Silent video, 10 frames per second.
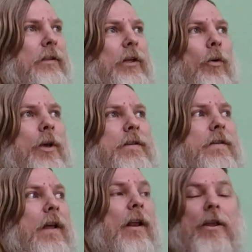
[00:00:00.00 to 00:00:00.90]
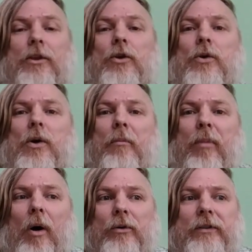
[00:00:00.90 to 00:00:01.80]
So it's telling you
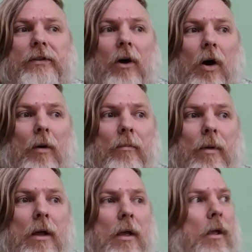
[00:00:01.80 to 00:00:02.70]
about some